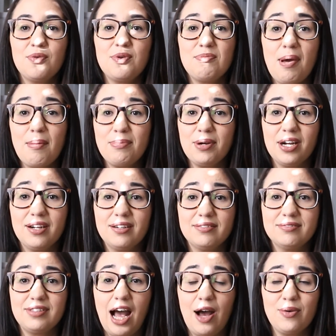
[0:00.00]
remember
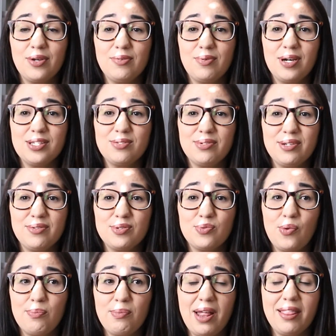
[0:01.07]
how he was when he was
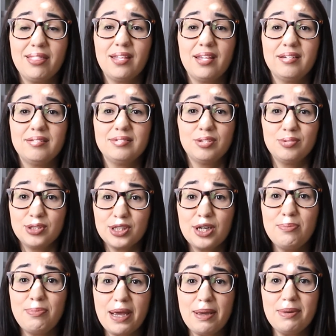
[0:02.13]
1 month. He was a
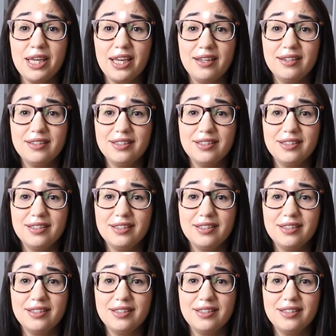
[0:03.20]
good baby.